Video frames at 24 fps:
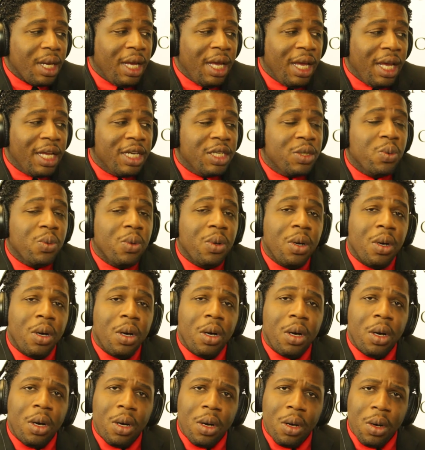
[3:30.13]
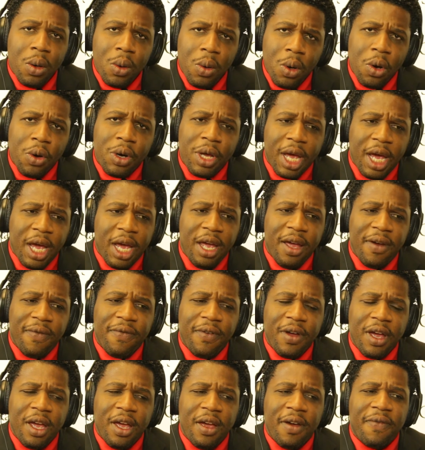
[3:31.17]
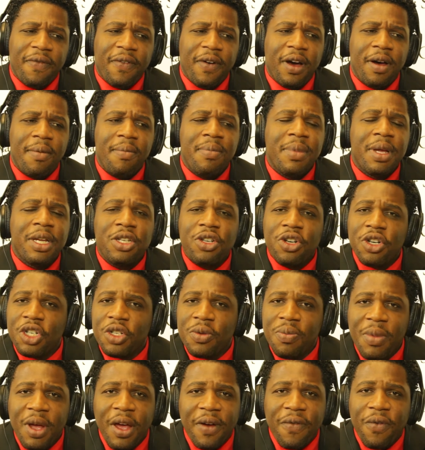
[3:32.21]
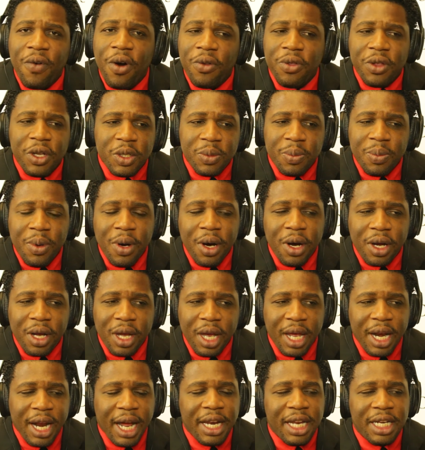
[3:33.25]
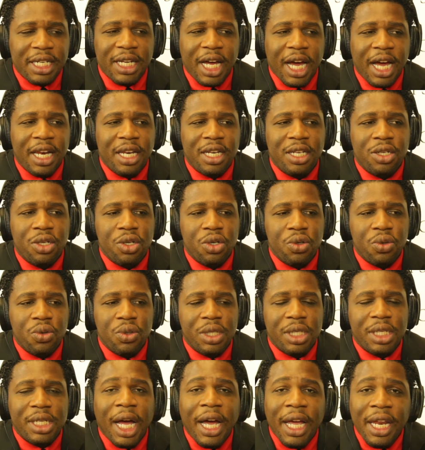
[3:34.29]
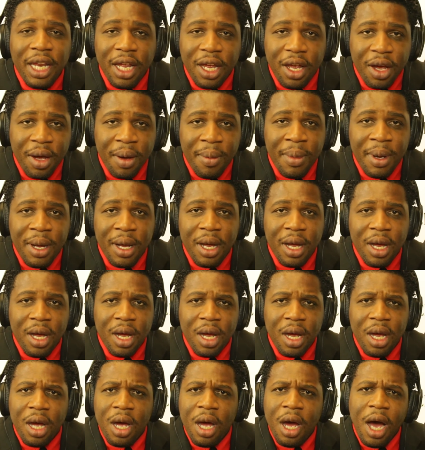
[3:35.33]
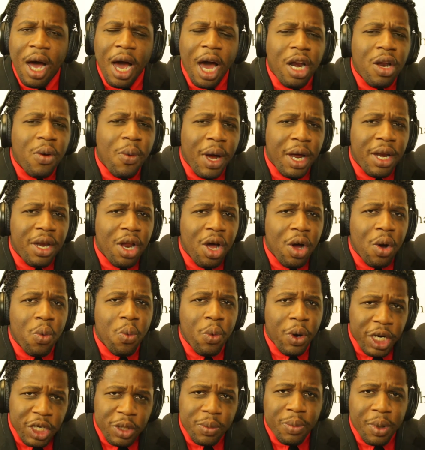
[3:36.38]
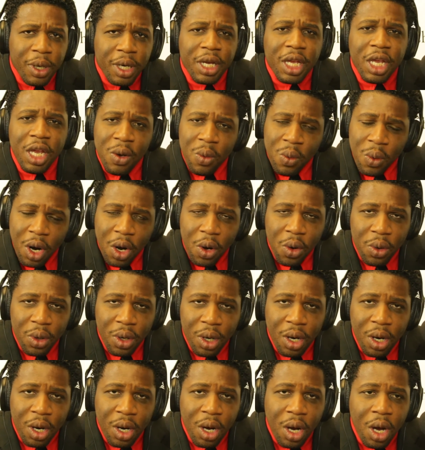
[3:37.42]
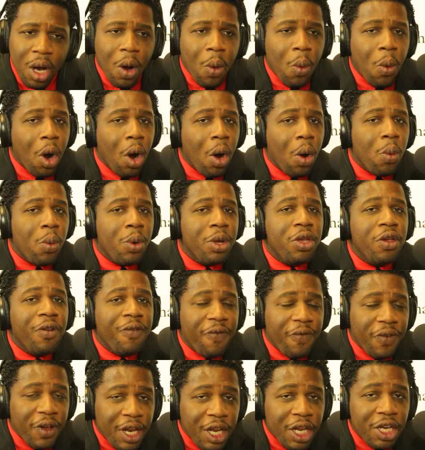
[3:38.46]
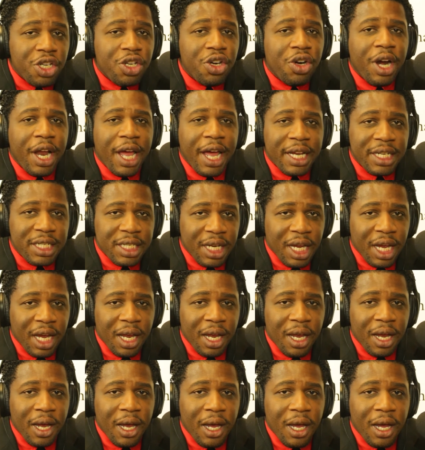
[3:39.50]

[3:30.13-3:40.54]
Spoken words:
is, okay, if Mr. Smith wrote this book and I decide to cite him, how do I know which book he wrote? Well, when you finish your essay,